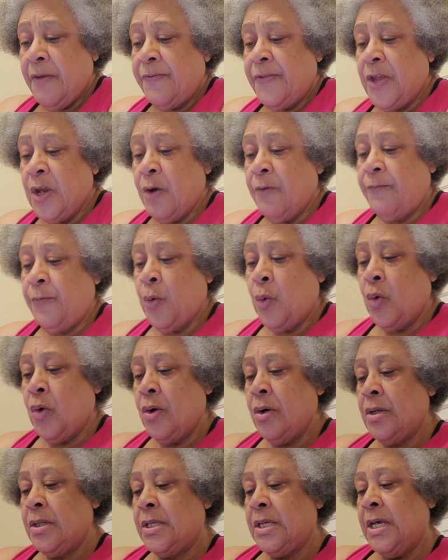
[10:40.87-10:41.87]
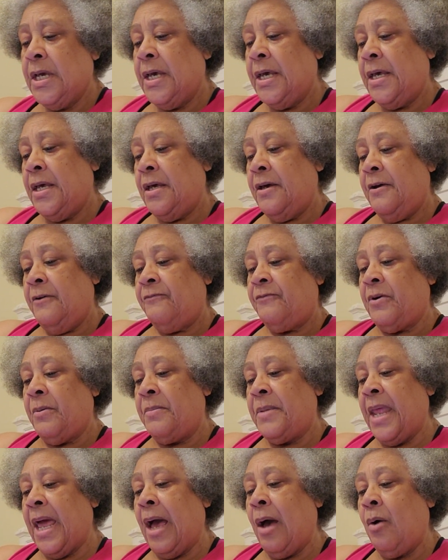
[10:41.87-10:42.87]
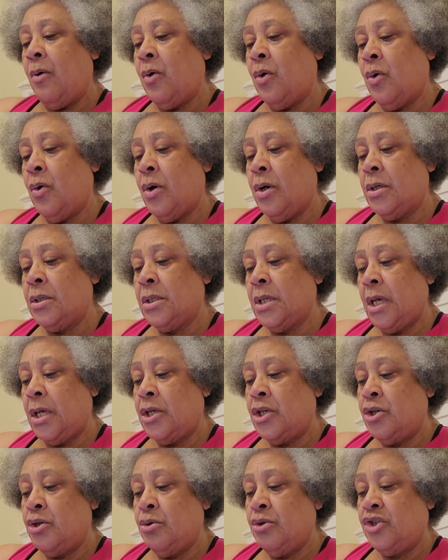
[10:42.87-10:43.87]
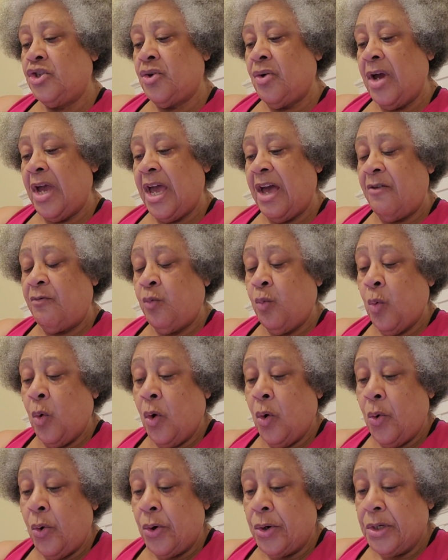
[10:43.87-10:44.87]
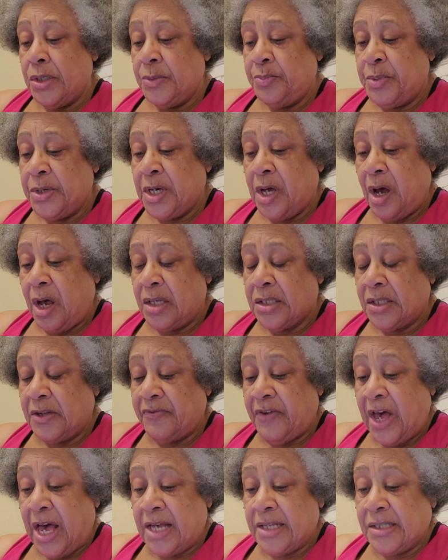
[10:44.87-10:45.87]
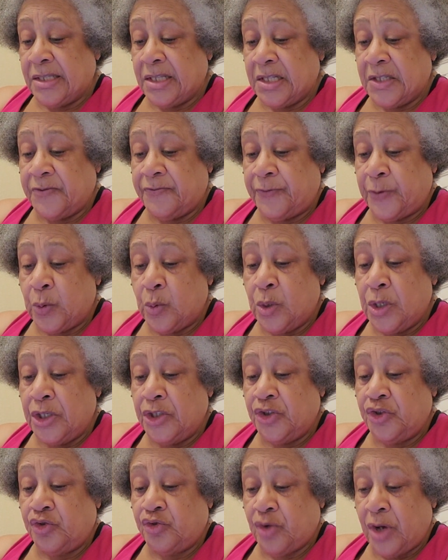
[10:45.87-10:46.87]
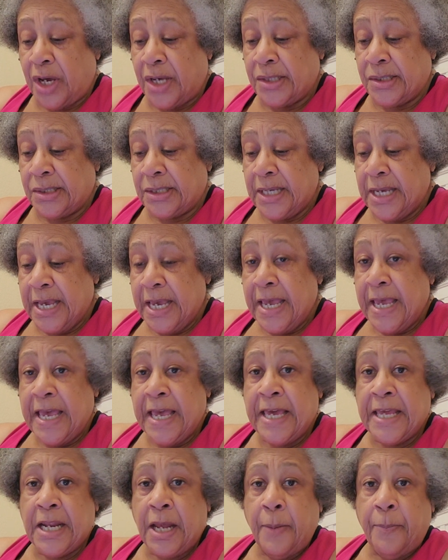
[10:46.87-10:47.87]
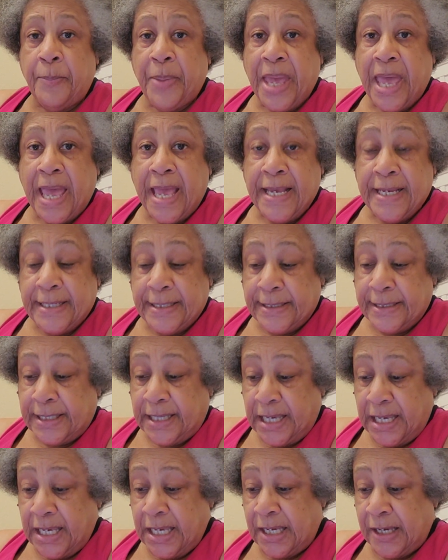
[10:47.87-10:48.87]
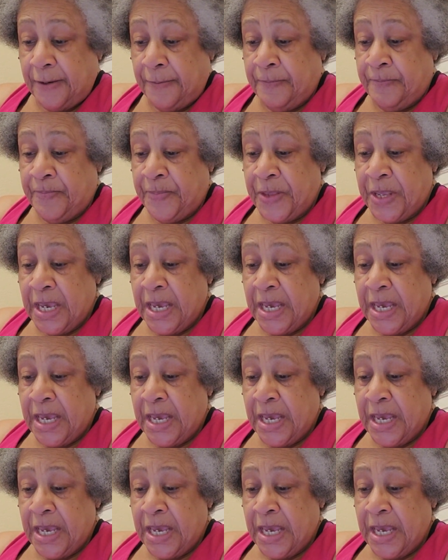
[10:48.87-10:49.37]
Therefore, from now on, you shall have wars because of Asa's foolish trust in a pagan king